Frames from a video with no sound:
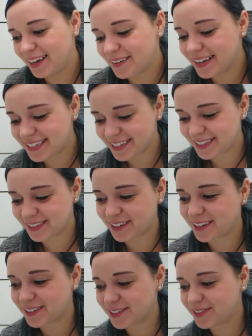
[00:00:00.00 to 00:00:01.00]
I went to the
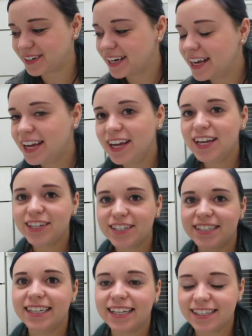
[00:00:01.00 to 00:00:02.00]
dollar store
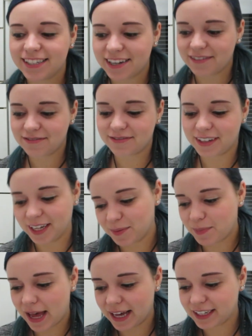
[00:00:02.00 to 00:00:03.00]
just to get stuff like
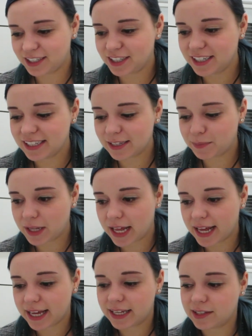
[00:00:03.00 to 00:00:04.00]
packaging
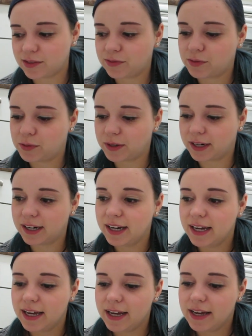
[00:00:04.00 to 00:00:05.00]
supplies for
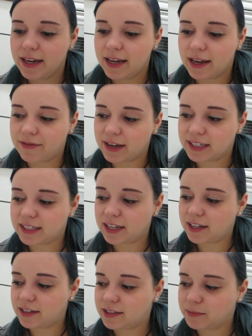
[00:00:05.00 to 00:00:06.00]
if I
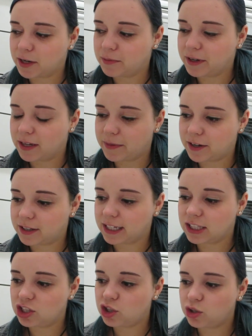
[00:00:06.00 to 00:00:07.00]
sell some artwork in my
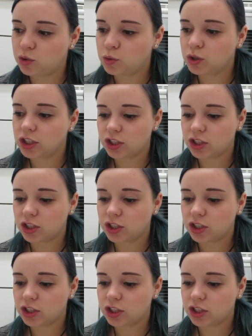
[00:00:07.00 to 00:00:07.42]
online store.